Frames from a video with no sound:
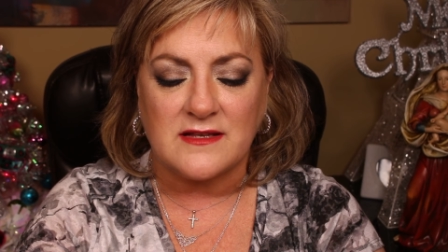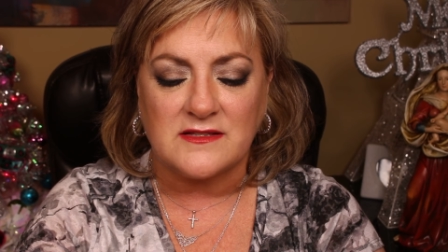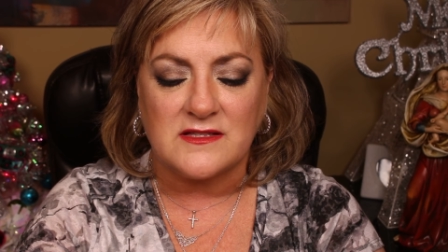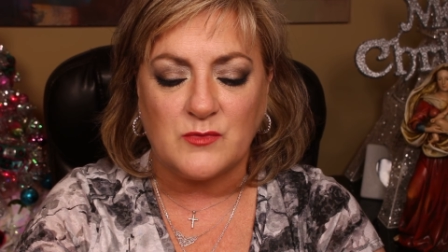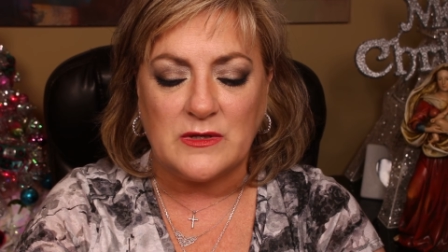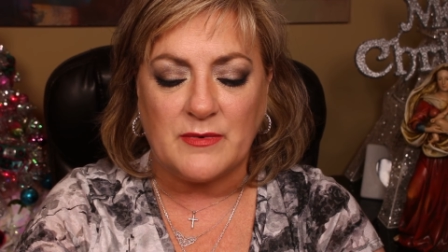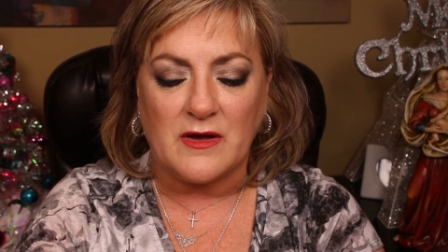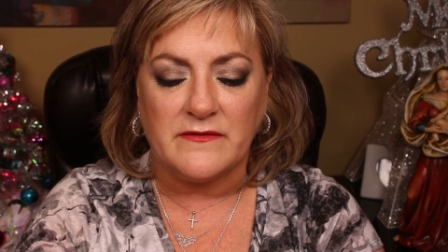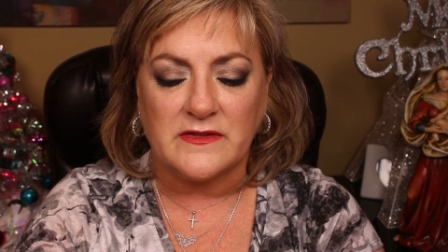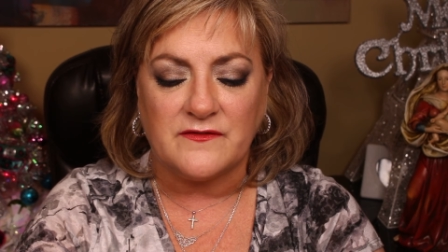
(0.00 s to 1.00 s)
and sweep
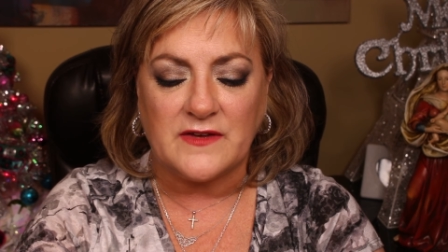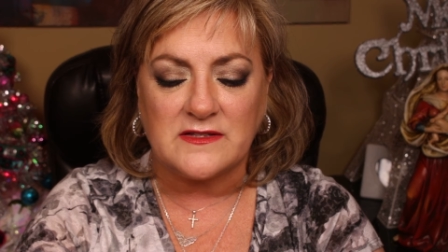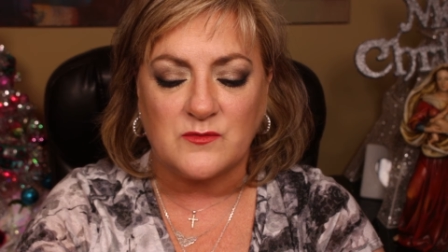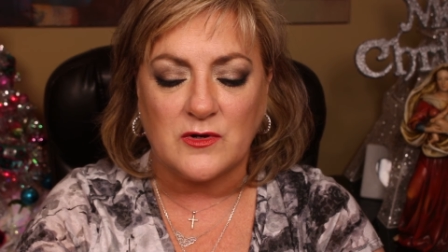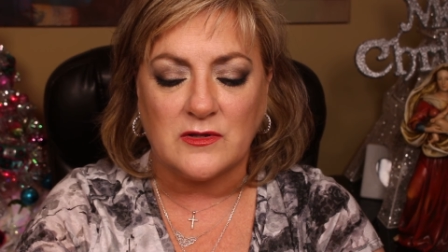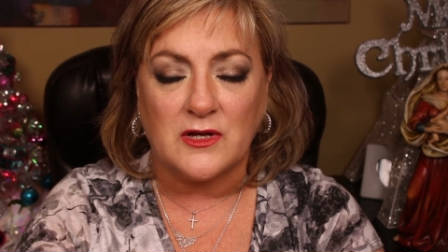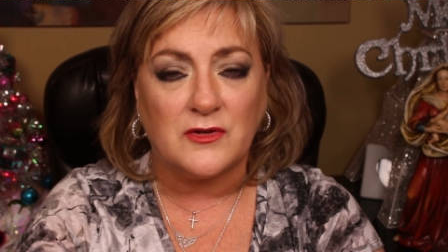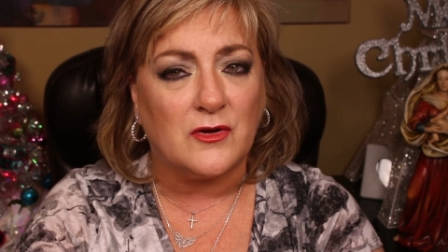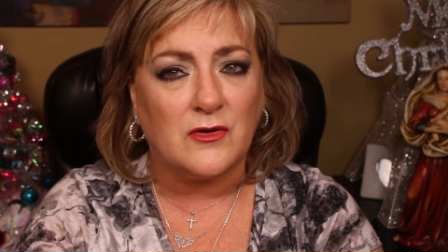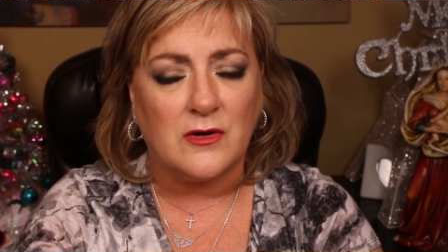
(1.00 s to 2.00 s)
over the face where
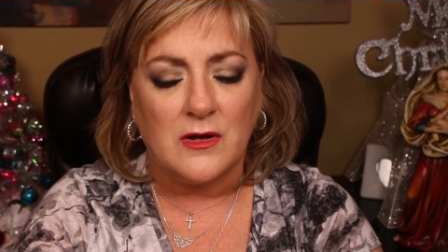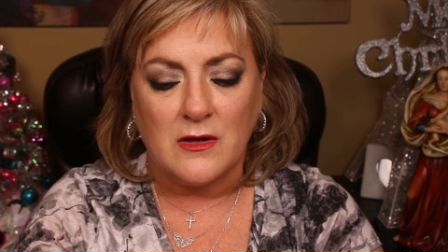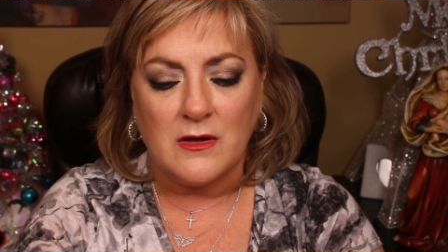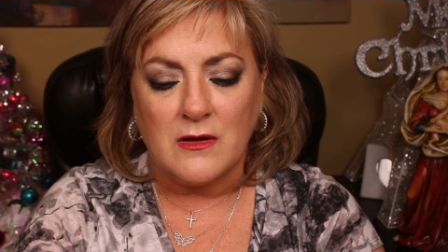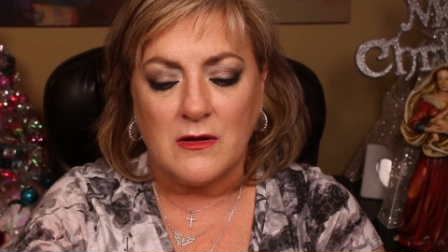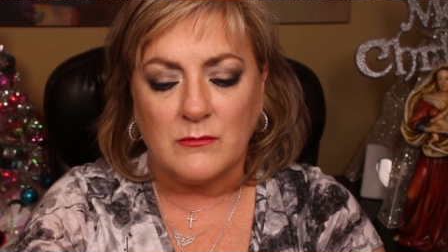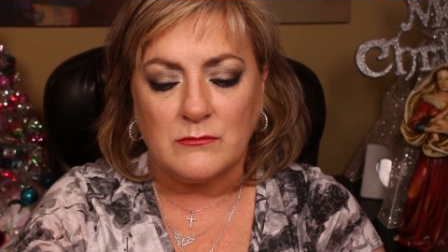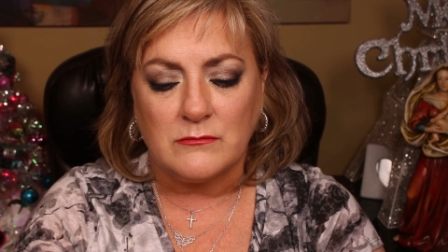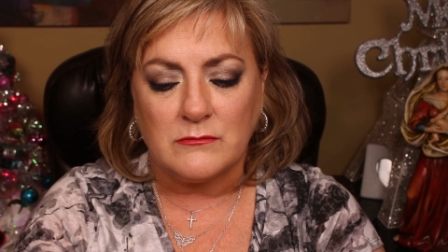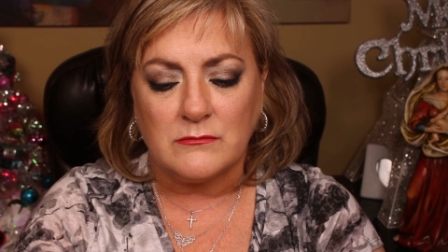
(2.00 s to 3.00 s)
alone or
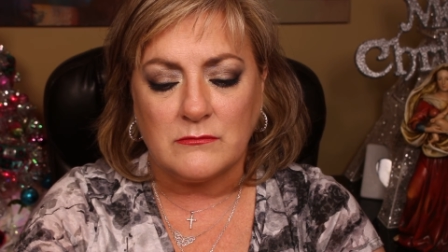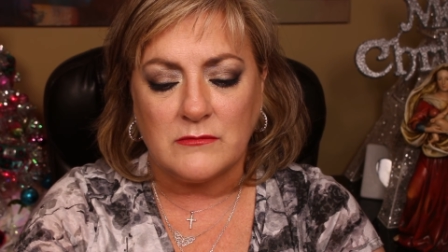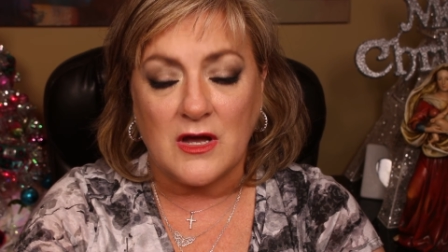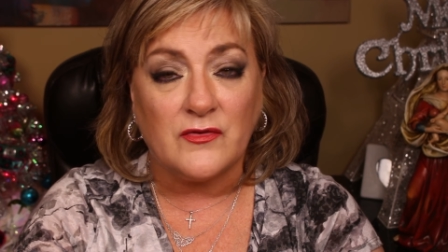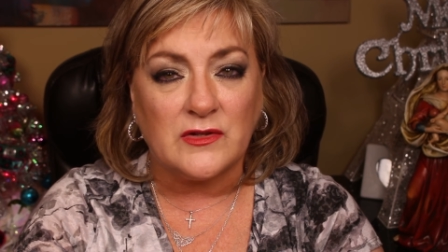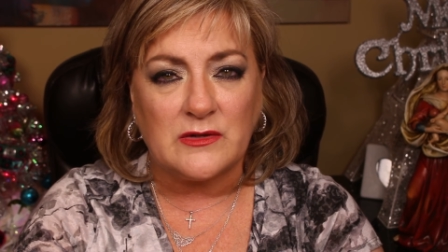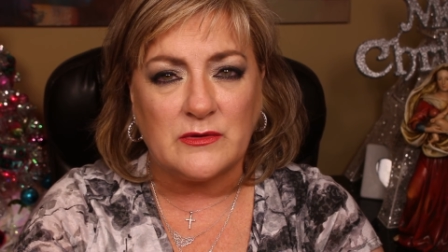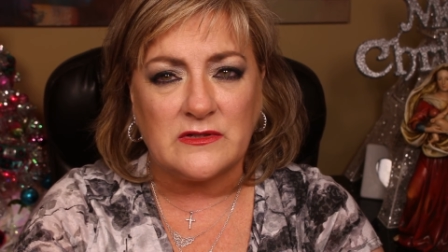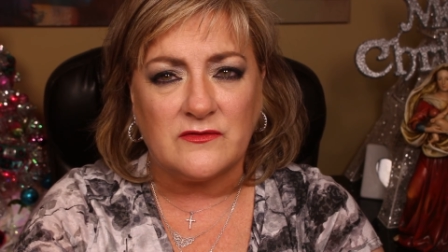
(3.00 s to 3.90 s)
over liquid